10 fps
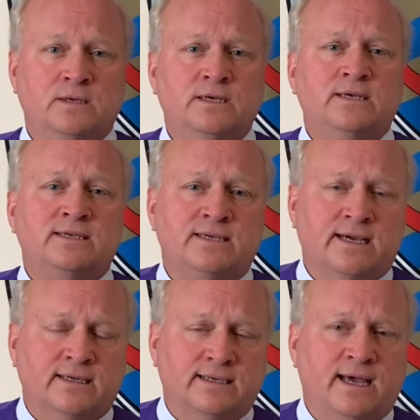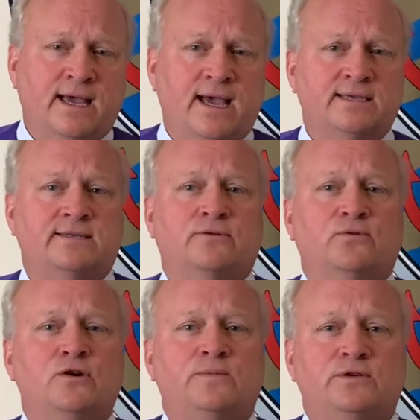Secondly, I asked the
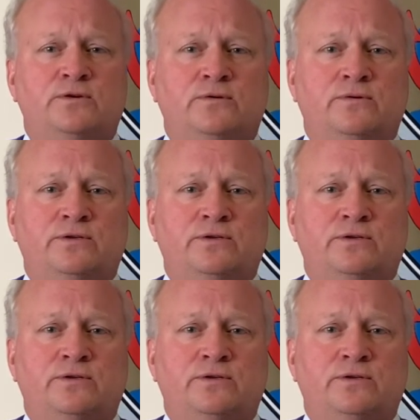group to